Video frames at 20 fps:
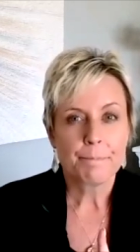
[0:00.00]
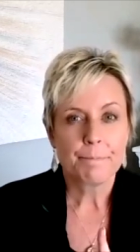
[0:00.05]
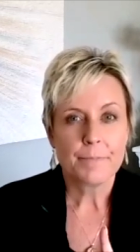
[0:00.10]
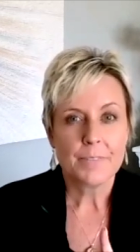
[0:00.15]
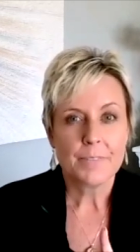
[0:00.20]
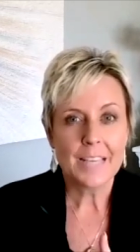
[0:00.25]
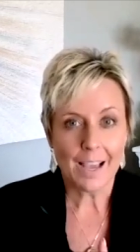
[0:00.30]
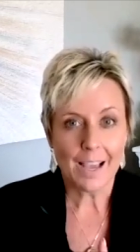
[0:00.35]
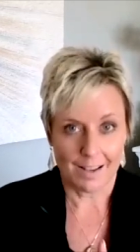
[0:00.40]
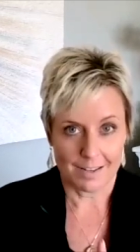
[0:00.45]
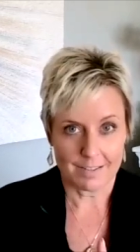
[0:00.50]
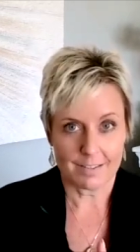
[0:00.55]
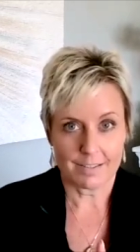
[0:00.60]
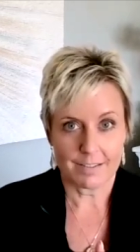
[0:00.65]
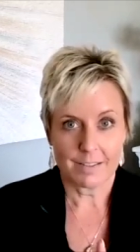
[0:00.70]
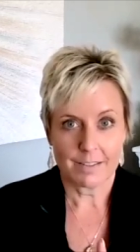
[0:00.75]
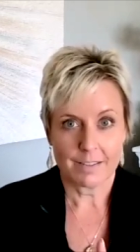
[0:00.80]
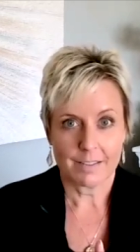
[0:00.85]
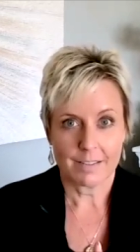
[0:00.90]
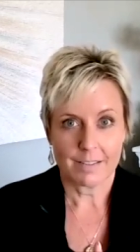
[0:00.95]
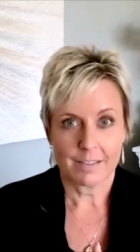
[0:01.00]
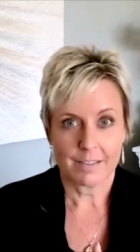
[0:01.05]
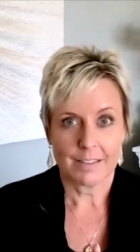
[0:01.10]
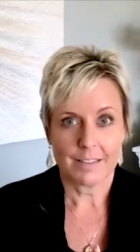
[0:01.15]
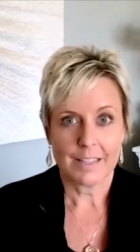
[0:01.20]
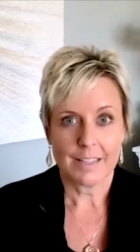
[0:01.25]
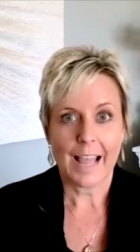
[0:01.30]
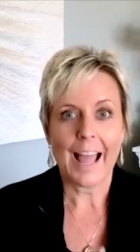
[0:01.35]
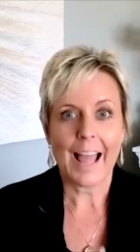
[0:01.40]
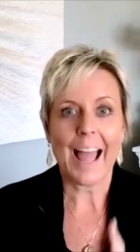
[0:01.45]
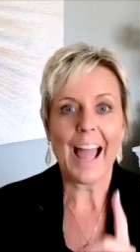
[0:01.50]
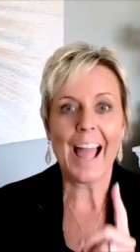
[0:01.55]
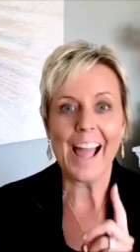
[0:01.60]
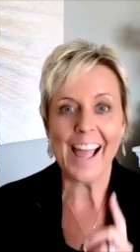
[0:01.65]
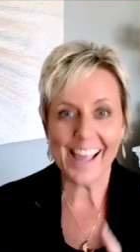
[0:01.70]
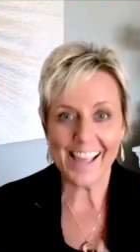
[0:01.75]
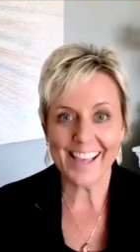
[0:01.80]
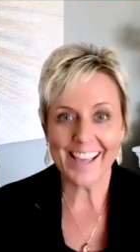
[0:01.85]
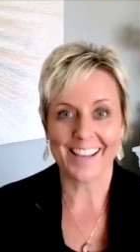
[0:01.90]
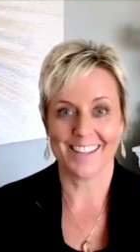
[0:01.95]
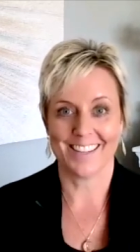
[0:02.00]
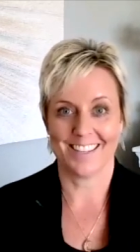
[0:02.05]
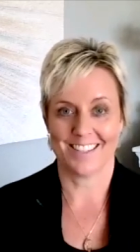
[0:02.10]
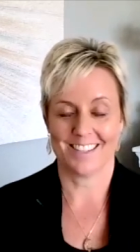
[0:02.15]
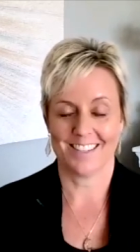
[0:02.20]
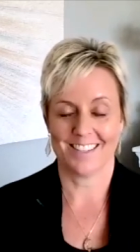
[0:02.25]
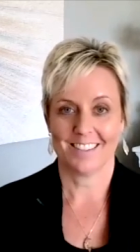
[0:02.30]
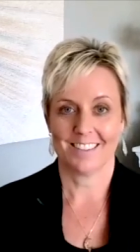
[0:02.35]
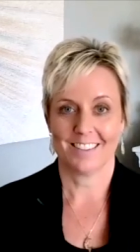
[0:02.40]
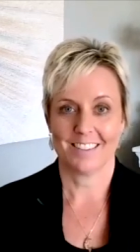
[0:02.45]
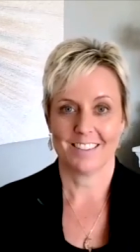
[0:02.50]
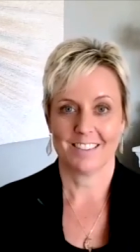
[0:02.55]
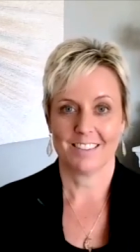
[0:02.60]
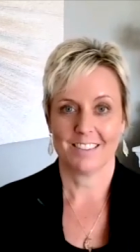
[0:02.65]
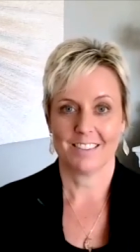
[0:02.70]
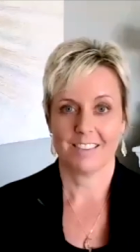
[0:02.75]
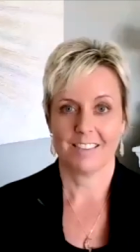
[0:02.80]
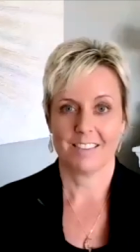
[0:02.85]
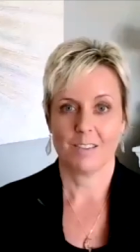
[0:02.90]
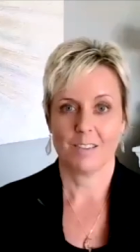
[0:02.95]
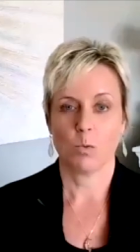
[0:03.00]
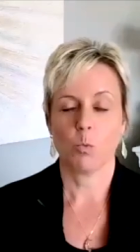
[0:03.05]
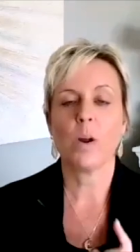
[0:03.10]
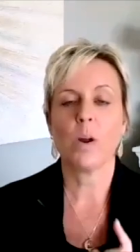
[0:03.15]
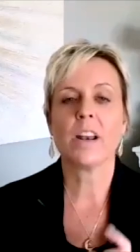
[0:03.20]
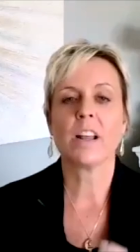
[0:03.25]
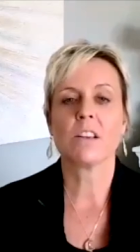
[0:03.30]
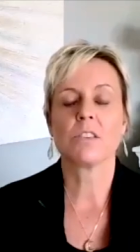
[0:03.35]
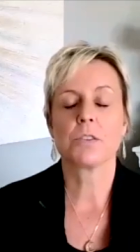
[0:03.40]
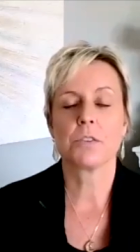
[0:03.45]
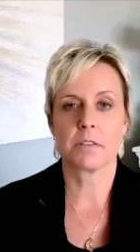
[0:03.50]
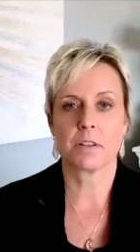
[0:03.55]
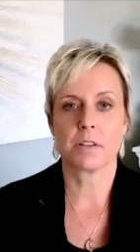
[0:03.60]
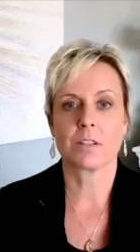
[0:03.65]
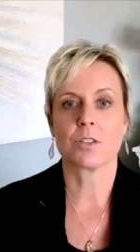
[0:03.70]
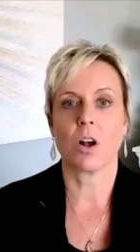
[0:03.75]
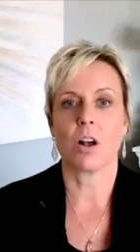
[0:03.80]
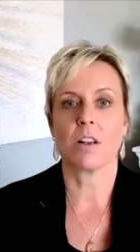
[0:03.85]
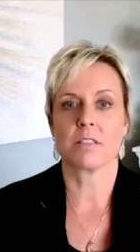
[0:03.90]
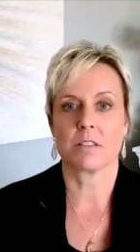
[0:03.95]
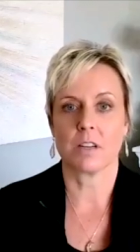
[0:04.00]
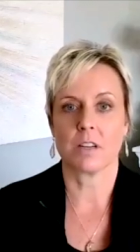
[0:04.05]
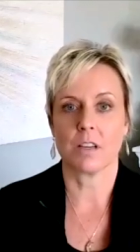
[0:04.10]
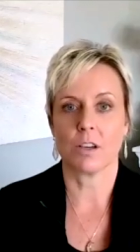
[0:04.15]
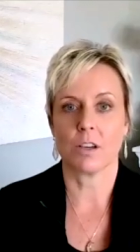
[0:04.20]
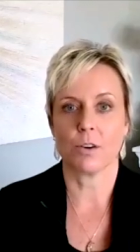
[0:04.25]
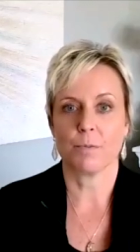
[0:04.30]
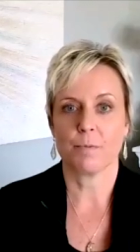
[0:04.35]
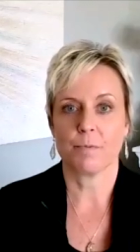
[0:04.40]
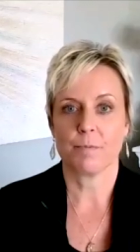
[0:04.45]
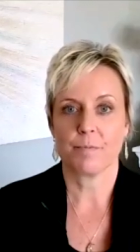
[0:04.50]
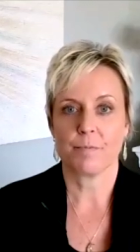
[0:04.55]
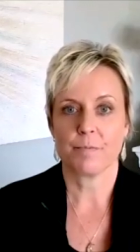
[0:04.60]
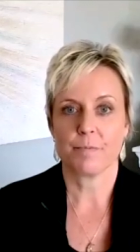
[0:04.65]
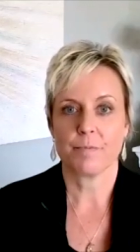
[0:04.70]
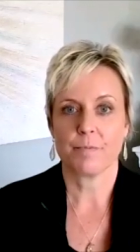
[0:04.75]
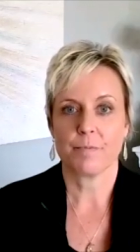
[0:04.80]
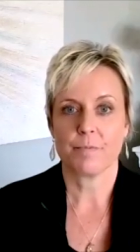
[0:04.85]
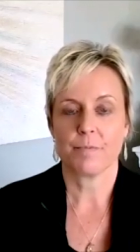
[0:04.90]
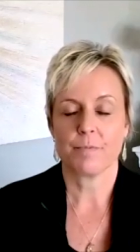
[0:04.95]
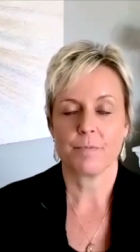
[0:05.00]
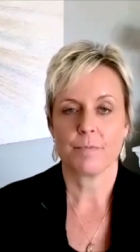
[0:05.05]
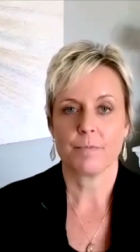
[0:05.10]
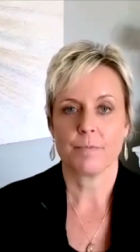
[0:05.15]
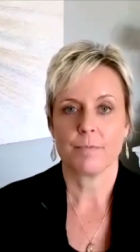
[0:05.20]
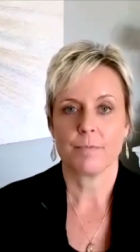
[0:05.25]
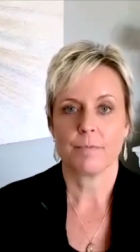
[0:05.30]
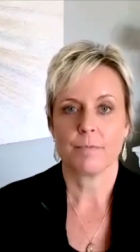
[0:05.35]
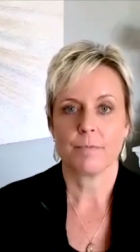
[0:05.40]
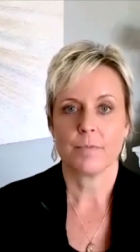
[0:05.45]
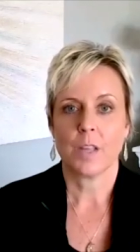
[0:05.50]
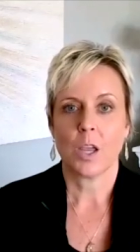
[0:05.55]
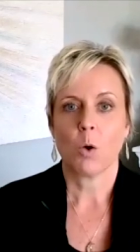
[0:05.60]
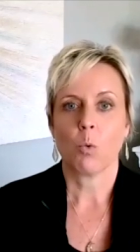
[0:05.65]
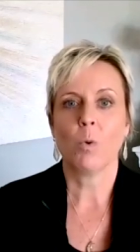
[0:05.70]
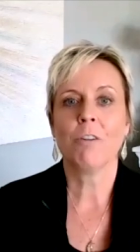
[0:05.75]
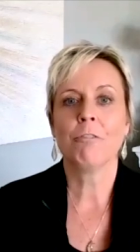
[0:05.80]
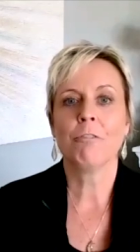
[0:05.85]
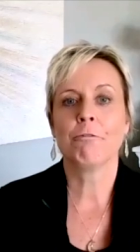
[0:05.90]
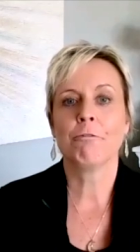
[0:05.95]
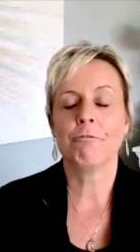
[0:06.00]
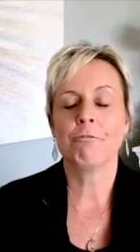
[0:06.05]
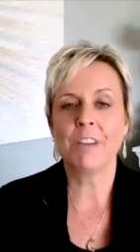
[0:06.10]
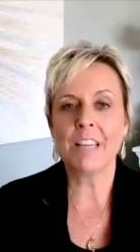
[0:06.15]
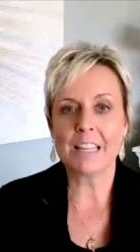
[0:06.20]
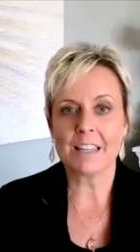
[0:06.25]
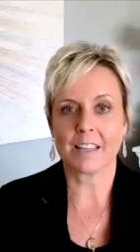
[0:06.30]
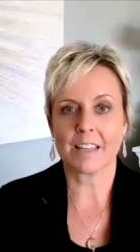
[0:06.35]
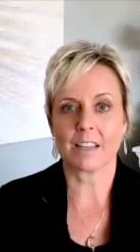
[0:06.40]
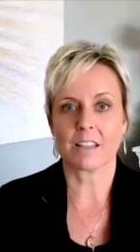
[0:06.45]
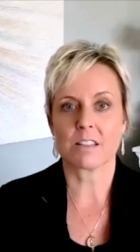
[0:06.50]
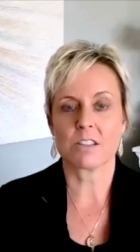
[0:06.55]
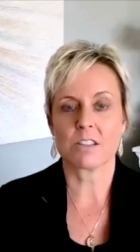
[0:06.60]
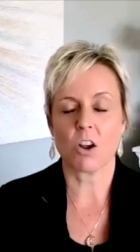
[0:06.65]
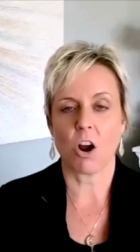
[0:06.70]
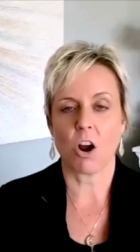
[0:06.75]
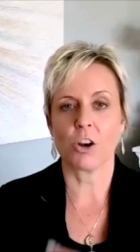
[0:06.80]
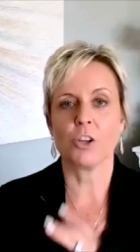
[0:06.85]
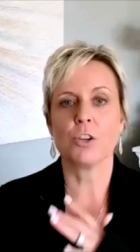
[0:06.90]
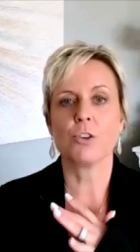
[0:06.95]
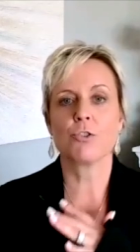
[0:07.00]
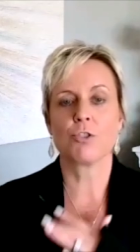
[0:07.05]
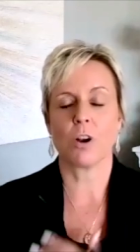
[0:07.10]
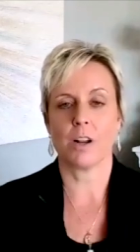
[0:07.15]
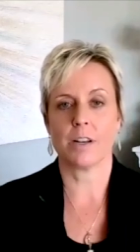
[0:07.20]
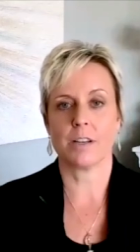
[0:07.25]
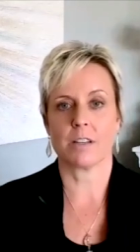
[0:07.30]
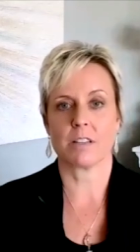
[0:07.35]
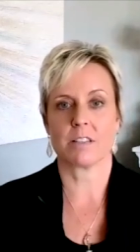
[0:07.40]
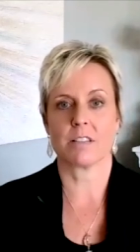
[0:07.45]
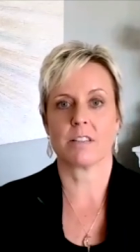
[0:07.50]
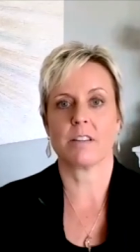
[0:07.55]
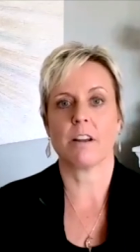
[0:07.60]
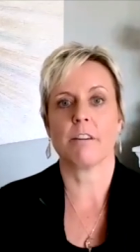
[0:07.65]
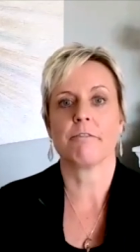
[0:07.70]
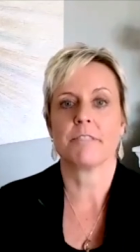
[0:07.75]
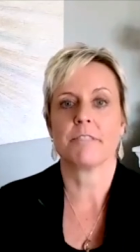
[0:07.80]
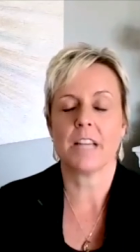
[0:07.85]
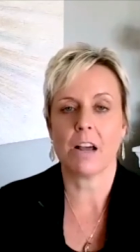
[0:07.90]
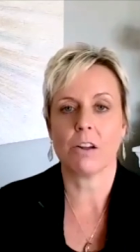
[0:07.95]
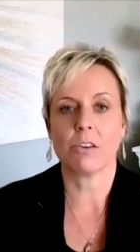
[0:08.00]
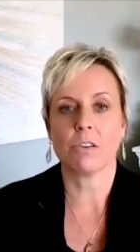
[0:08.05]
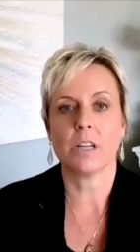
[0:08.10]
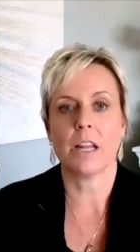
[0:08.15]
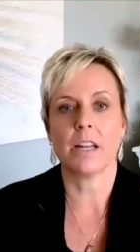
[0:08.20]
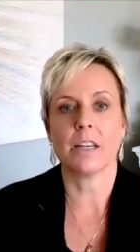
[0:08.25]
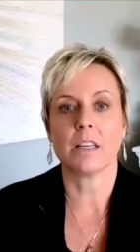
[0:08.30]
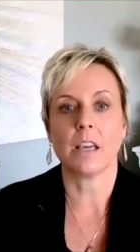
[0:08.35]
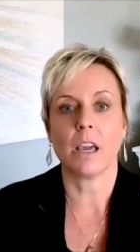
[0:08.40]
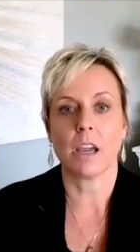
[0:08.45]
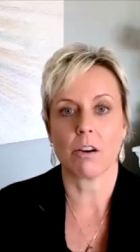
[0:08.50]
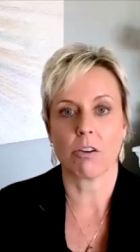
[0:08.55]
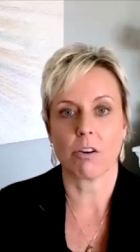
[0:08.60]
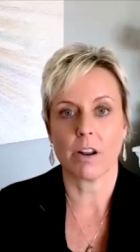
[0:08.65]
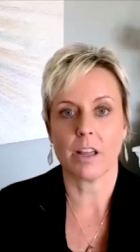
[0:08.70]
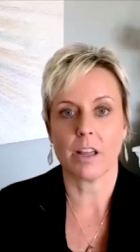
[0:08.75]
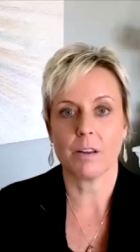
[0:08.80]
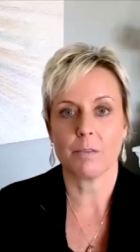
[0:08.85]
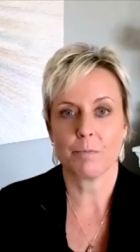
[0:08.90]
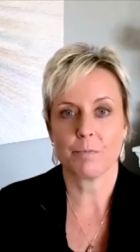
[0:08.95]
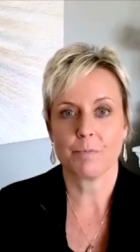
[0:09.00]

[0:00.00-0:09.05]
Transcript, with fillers: Yes. And what else is exhausting you? What feelings are you trying to stuff down and carry?